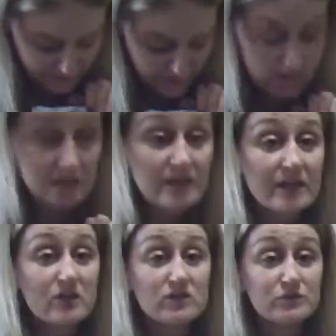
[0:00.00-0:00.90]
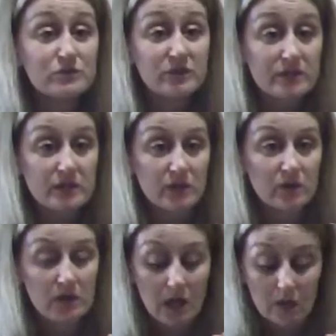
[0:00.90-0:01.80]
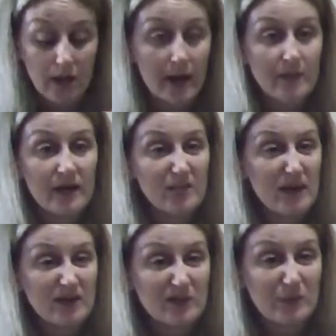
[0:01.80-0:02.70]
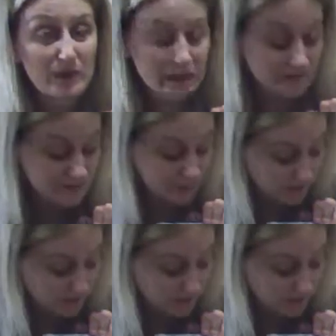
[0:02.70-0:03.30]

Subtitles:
And a little is really going to go a long way. I mean, I barely put anything